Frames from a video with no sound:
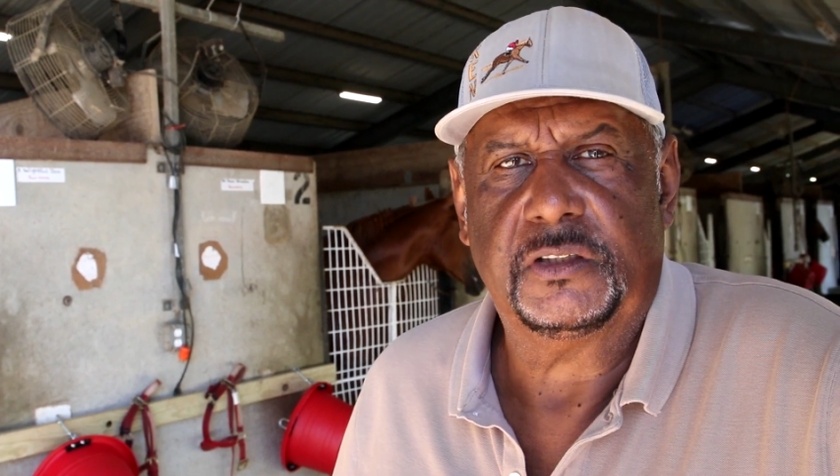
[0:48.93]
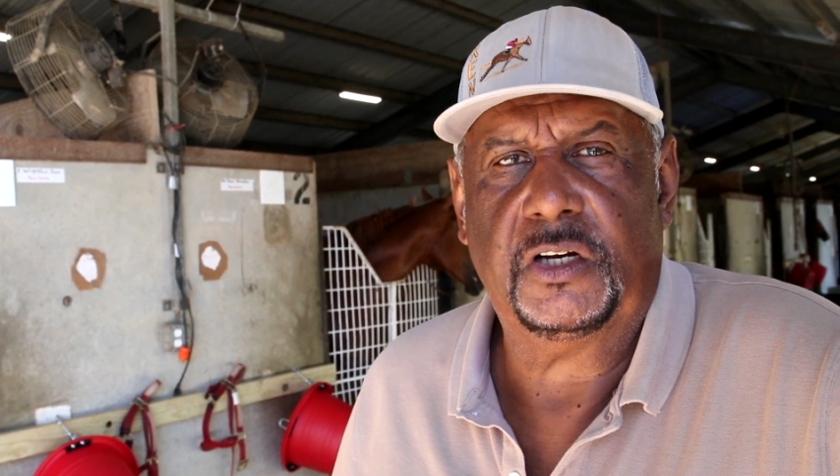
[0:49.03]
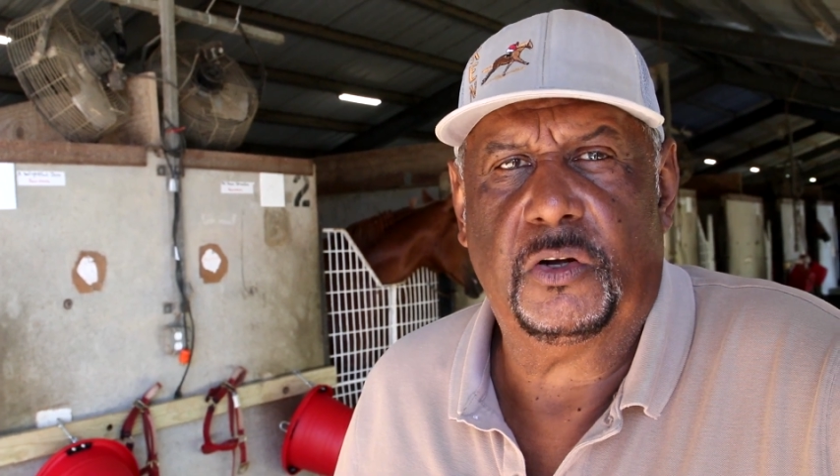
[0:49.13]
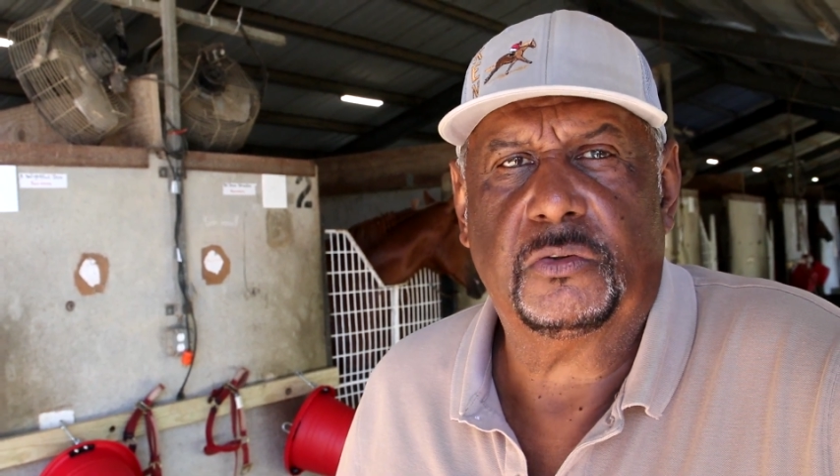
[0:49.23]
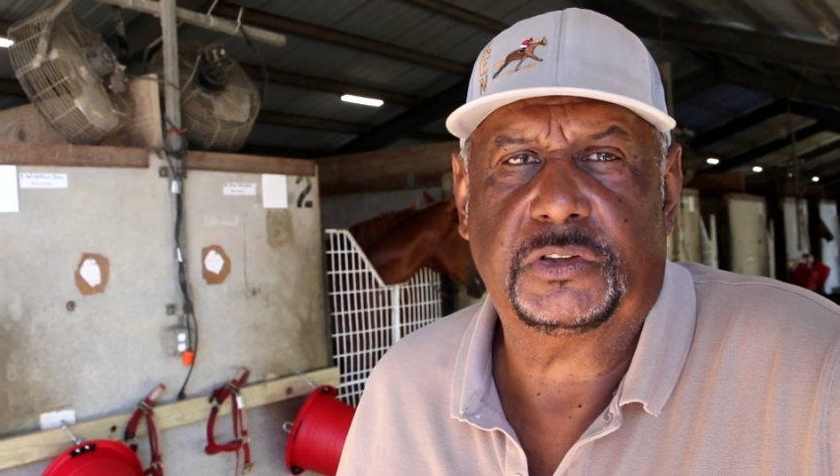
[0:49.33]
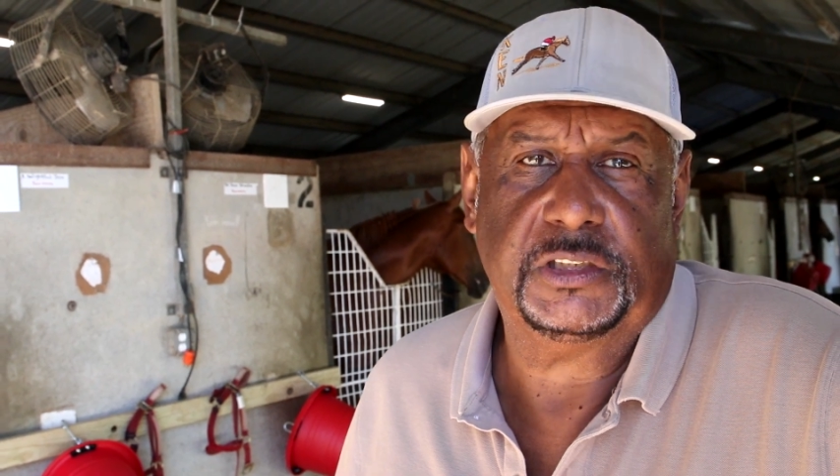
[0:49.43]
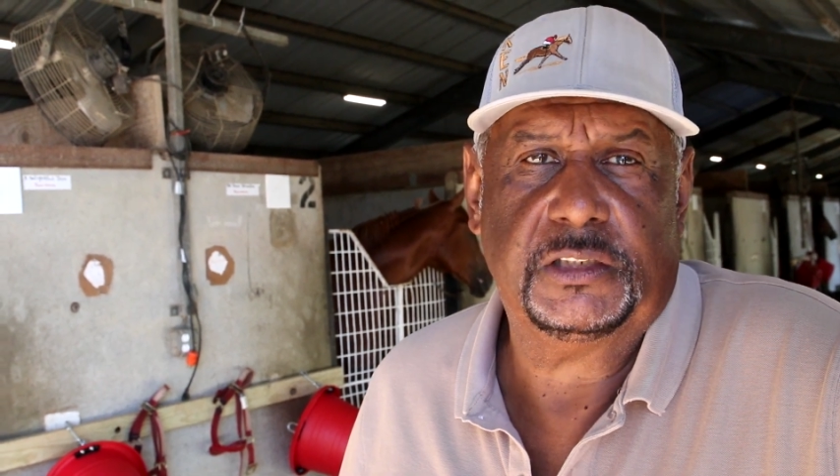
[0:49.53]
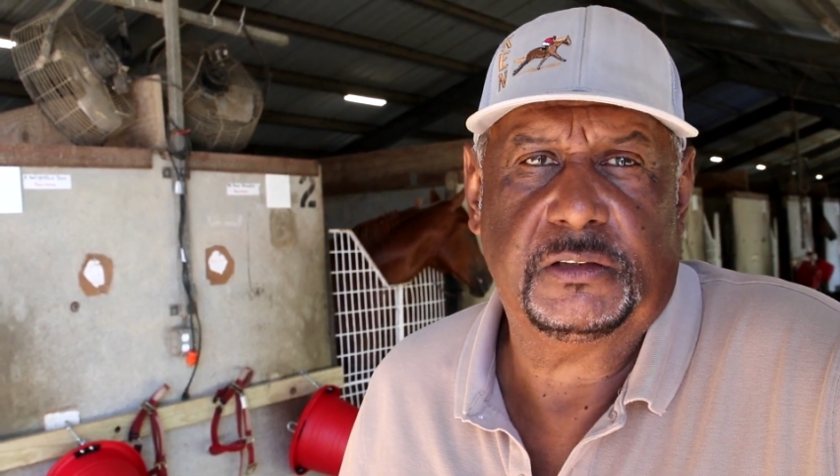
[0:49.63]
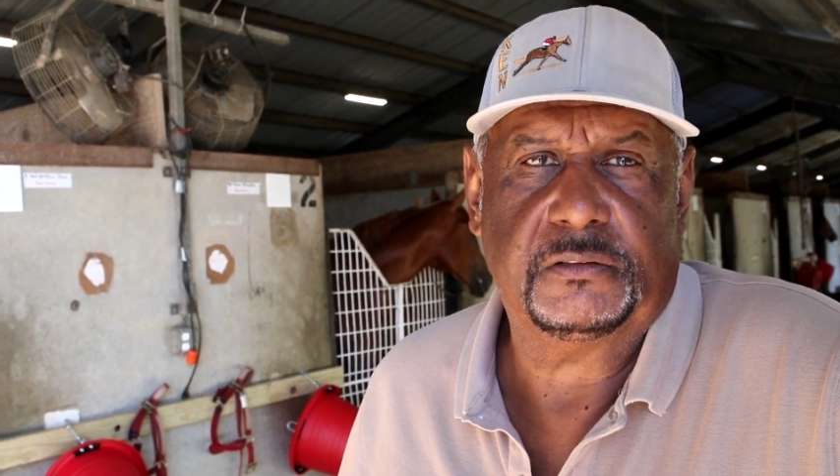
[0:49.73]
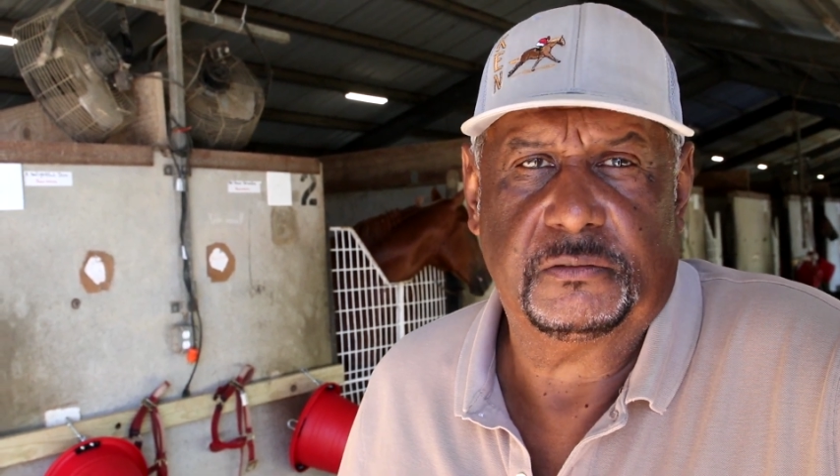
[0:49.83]
she
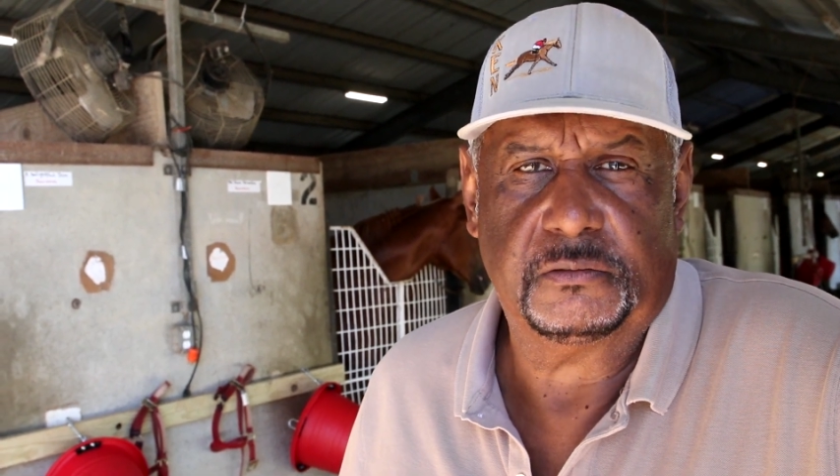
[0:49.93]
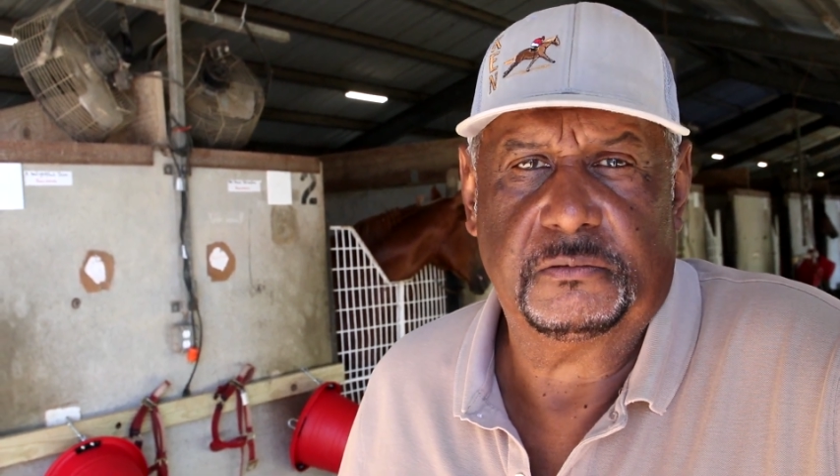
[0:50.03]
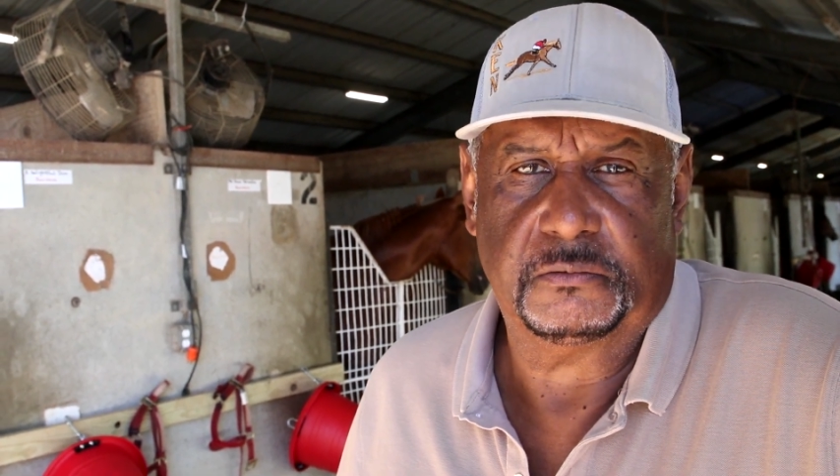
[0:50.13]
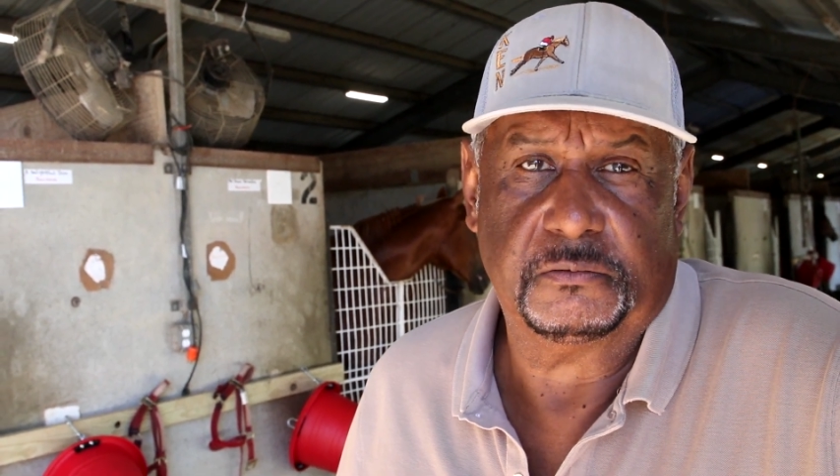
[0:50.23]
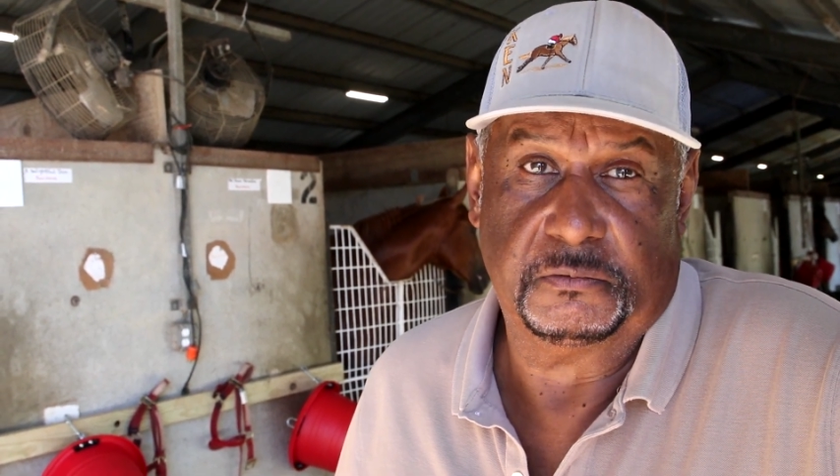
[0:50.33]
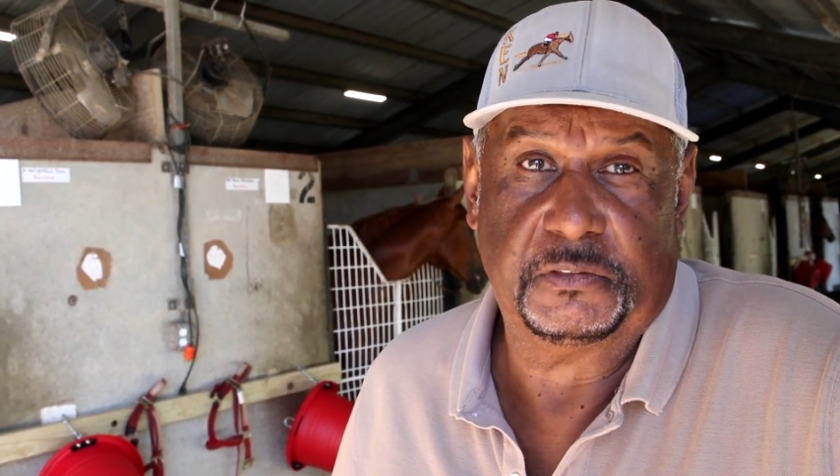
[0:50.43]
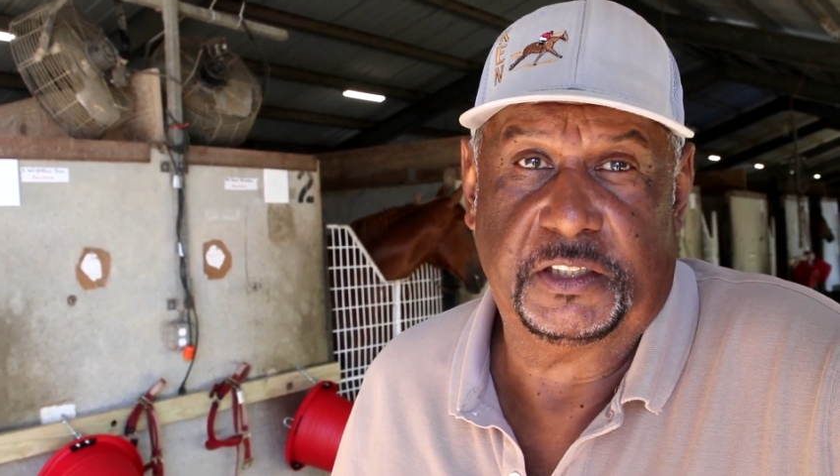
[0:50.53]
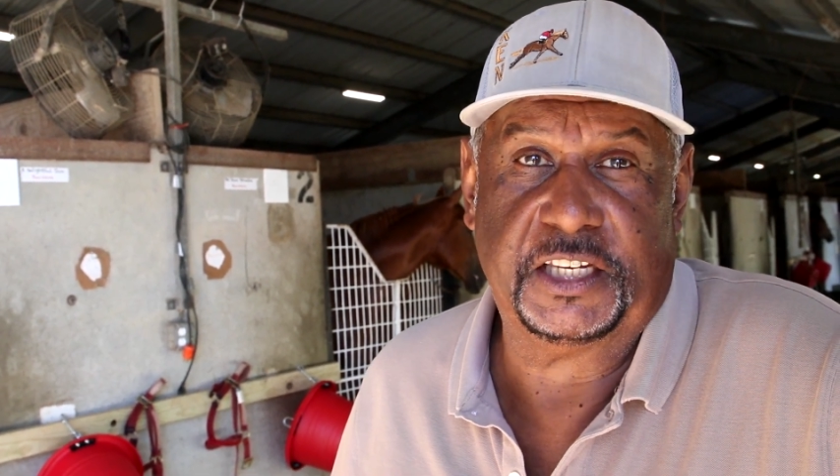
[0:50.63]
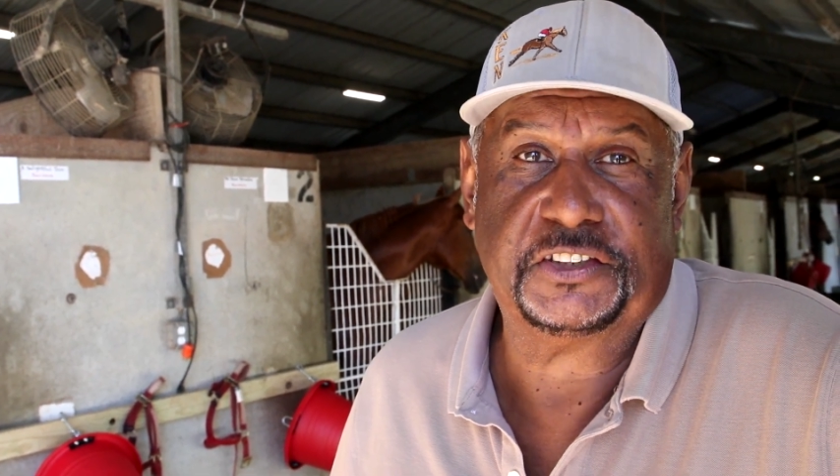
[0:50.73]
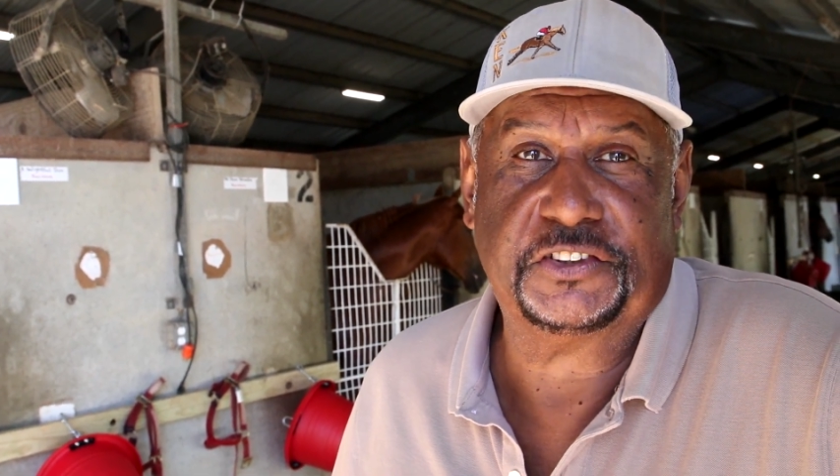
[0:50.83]
gets